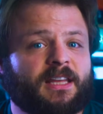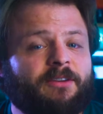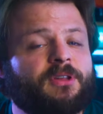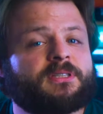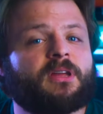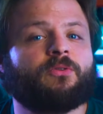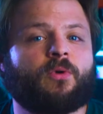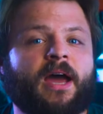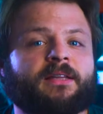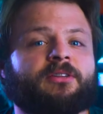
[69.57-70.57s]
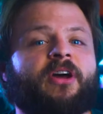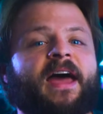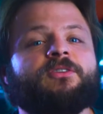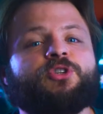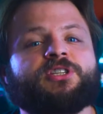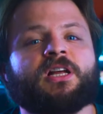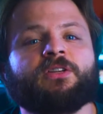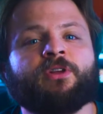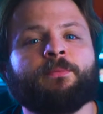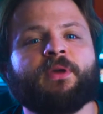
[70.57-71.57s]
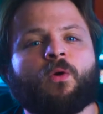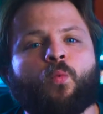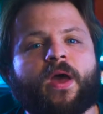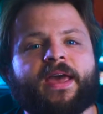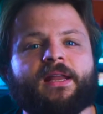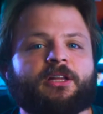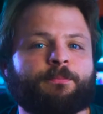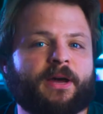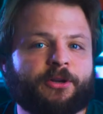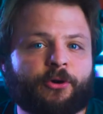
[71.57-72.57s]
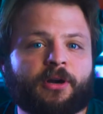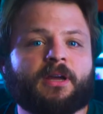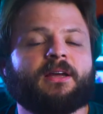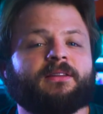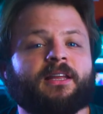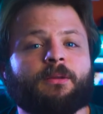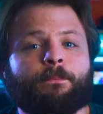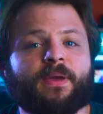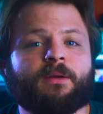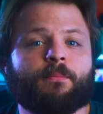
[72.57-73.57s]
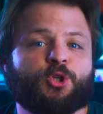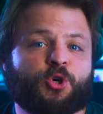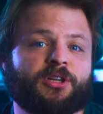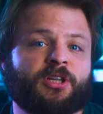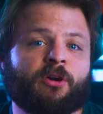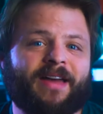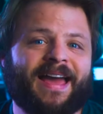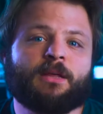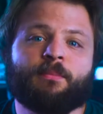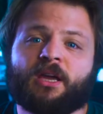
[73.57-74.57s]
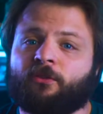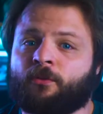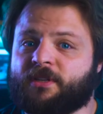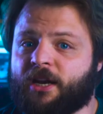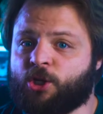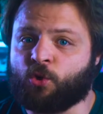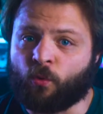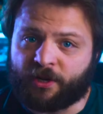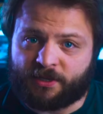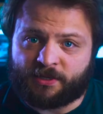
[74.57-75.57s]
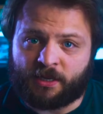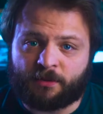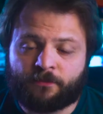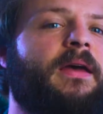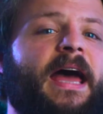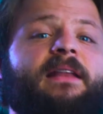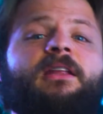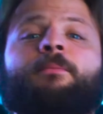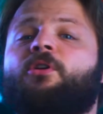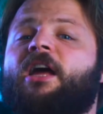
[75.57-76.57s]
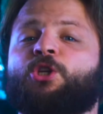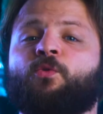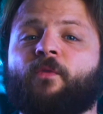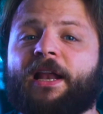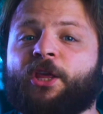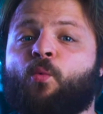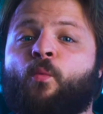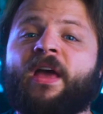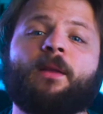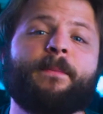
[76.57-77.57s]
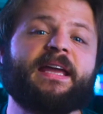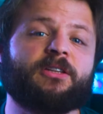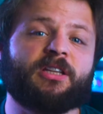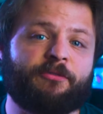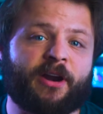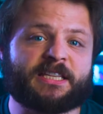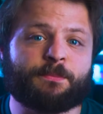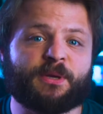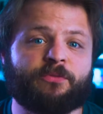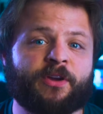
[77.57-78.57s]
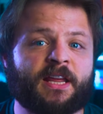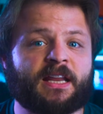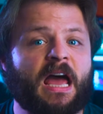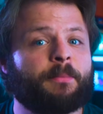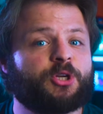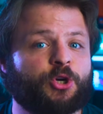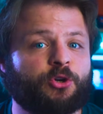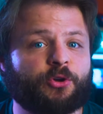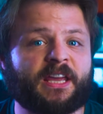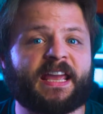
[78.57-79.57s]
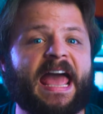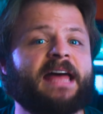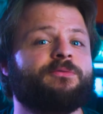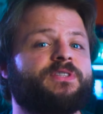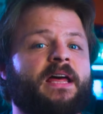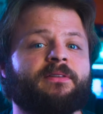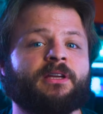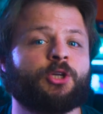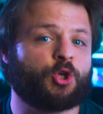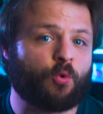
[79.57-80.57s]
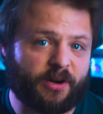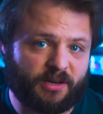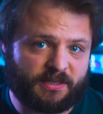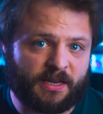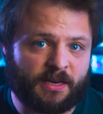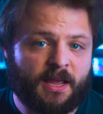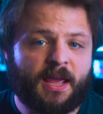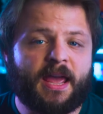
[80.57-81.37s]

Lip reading: if it's done right, the end result will be a way lot better than the big majority of any made-from-scratch showreel scene. Adding production value will make the difference between an amateur-looking and sounding showreel scene